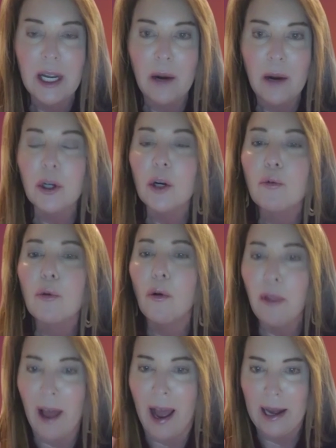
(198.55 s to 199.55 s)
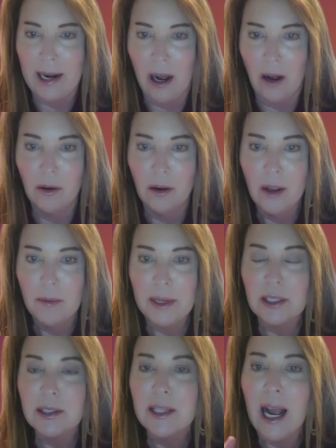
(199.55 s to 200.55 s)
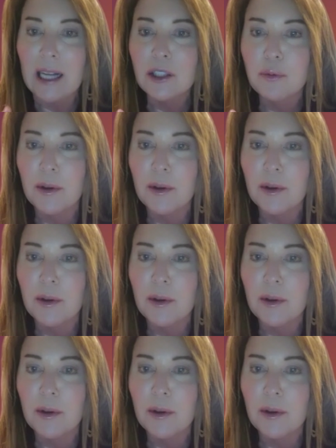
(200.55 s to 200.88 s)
and we're going to roll that out because that's